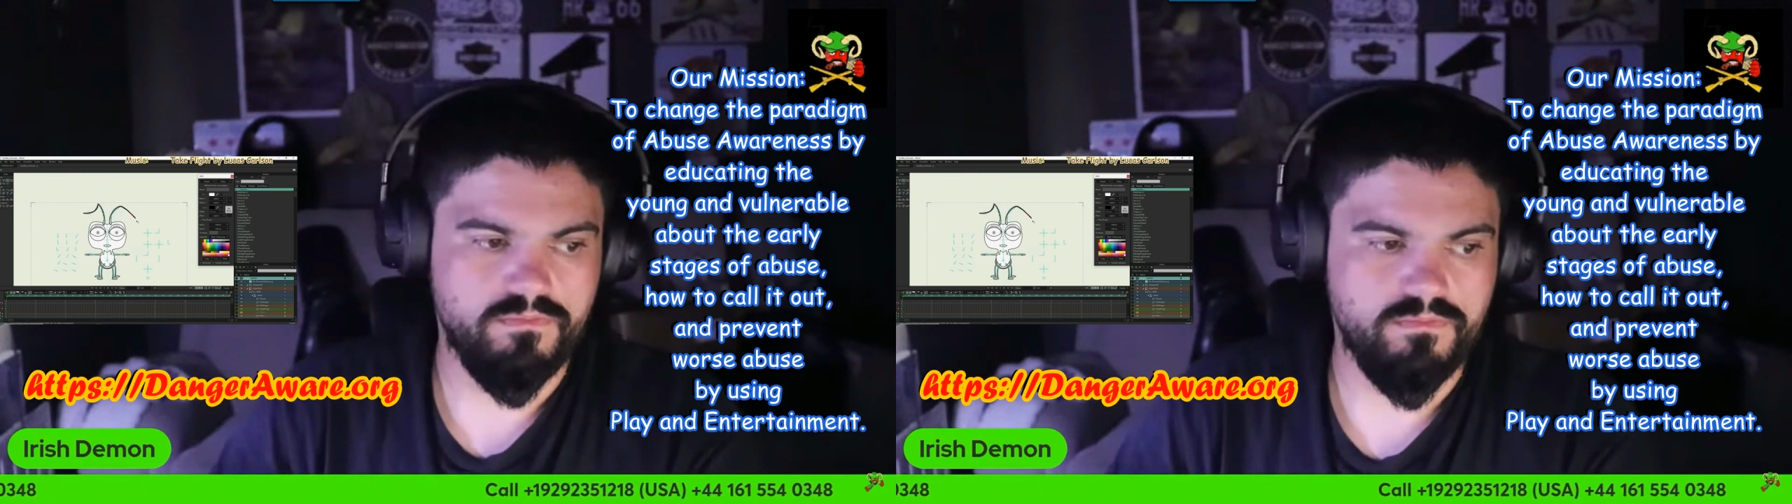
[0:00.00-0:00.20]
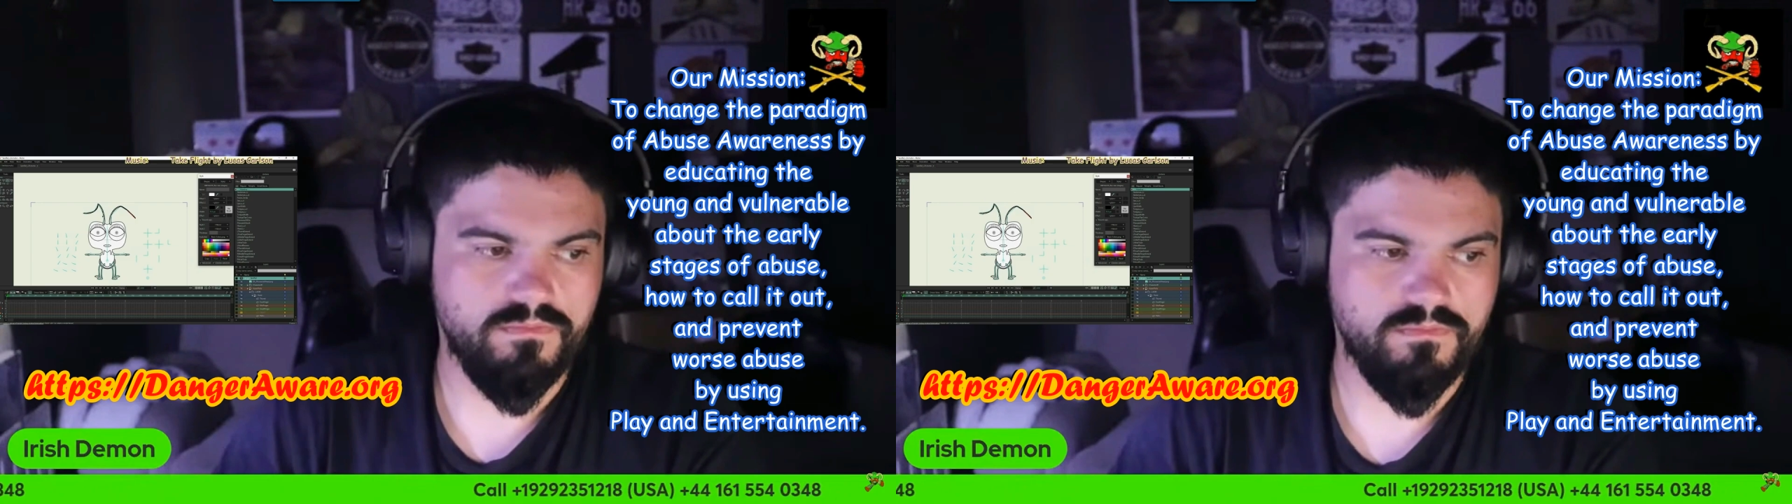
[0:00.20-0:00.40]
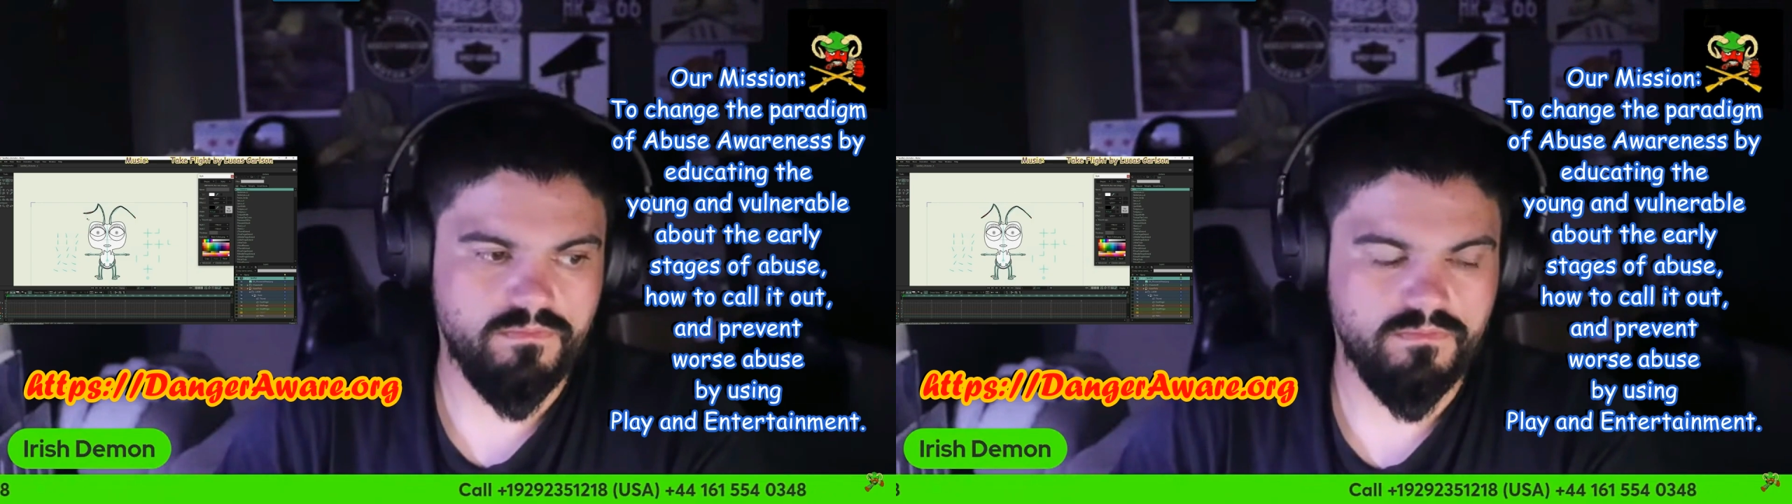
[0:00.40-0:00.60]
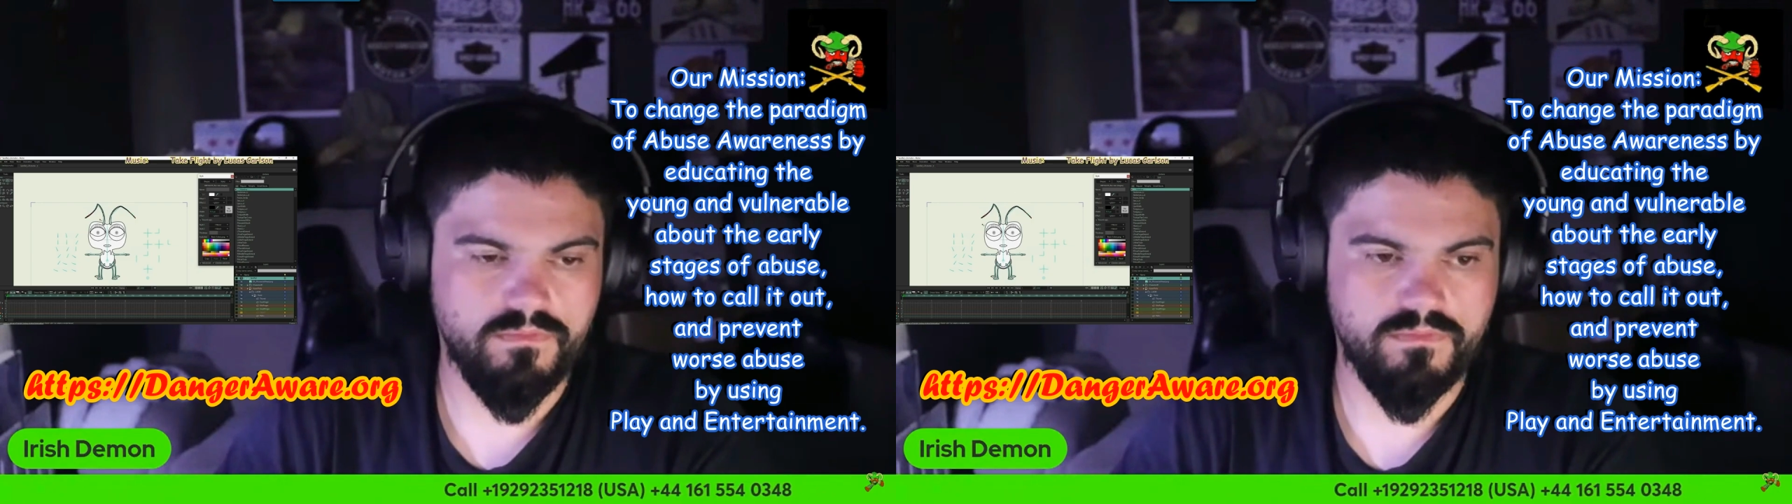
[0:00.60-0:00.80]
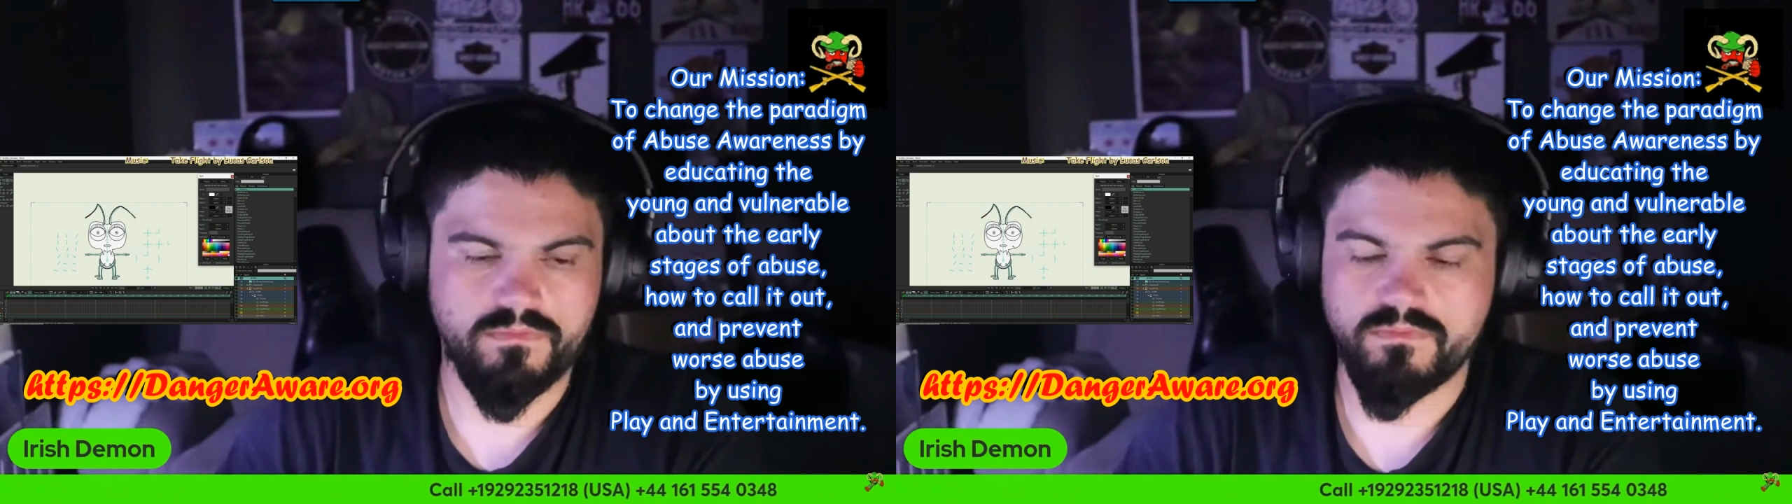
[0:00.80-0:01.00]
but
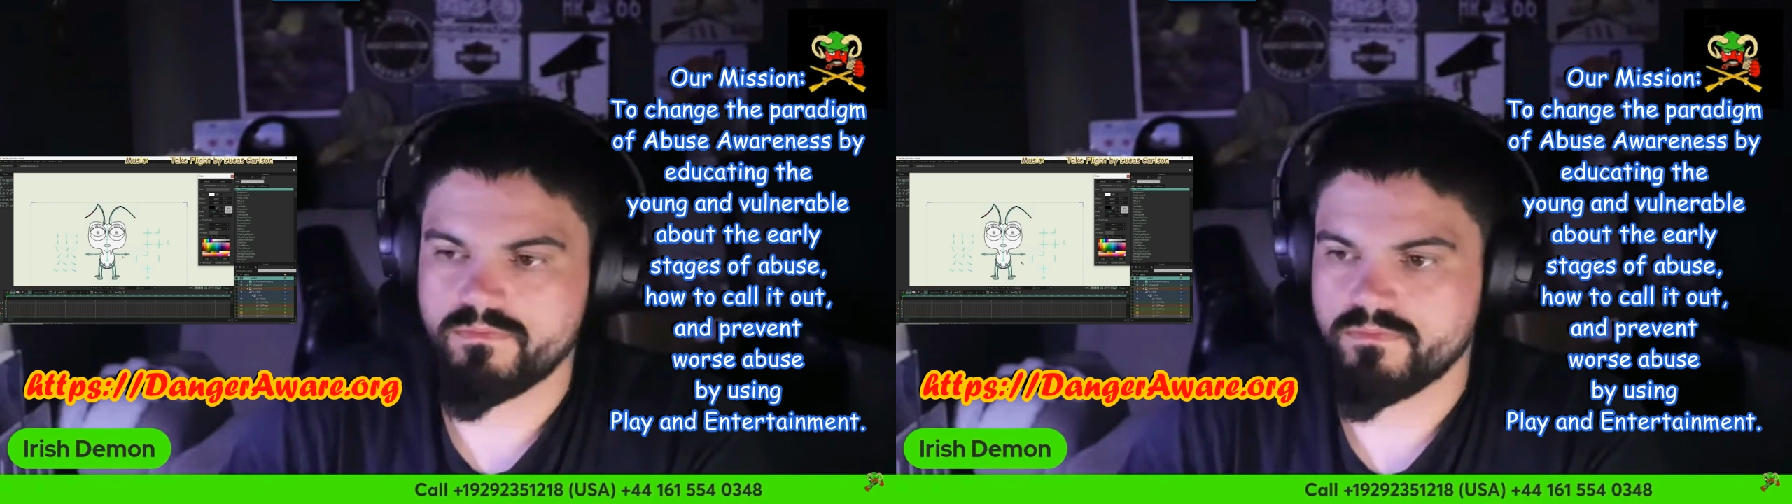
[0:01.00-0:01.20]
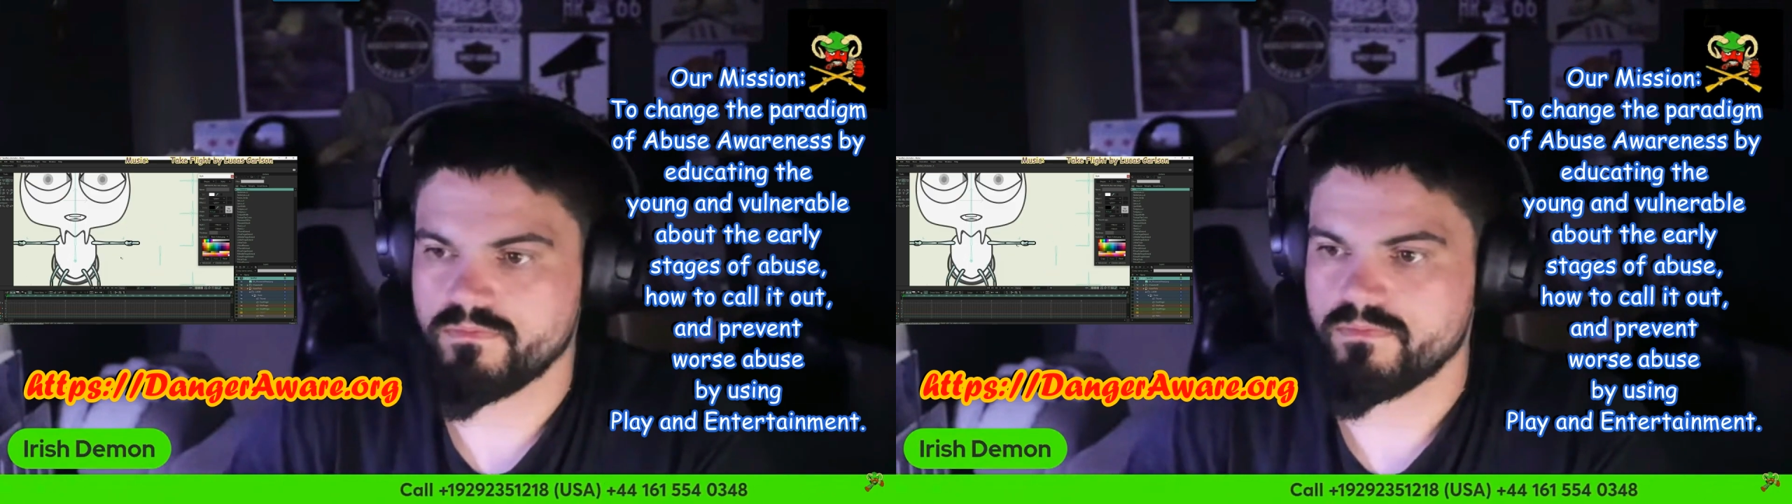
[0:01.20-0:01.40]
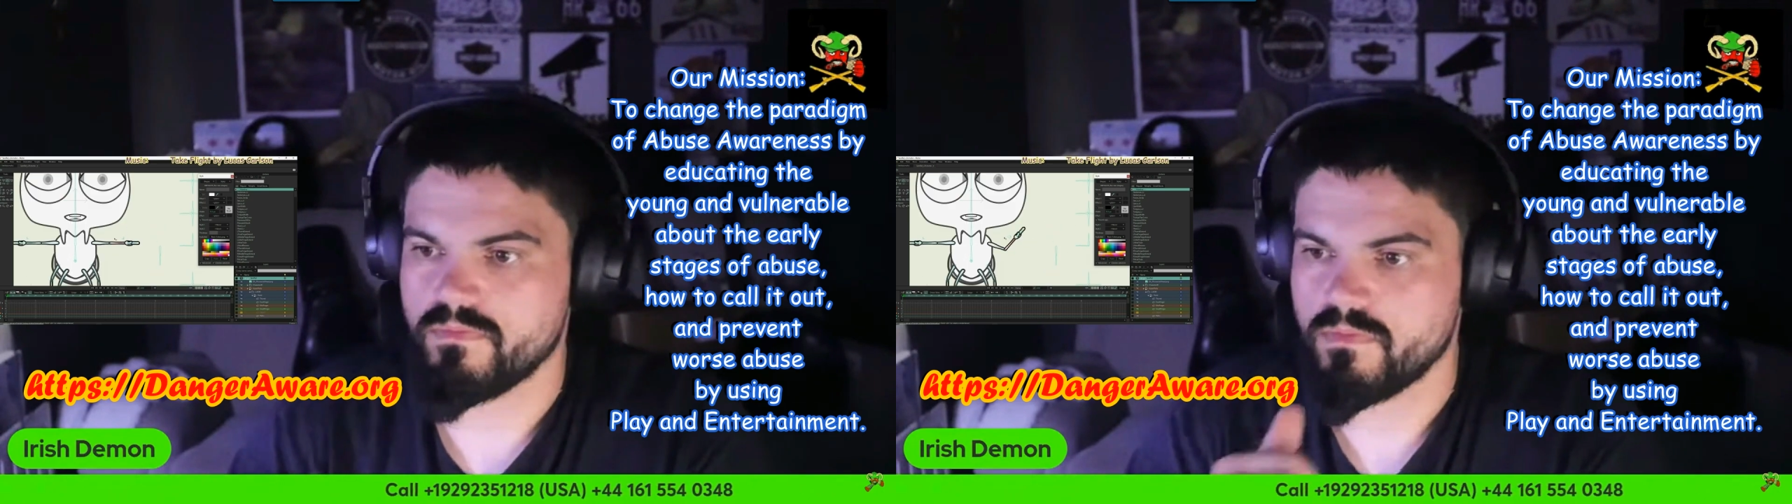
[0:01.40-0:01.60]
we all know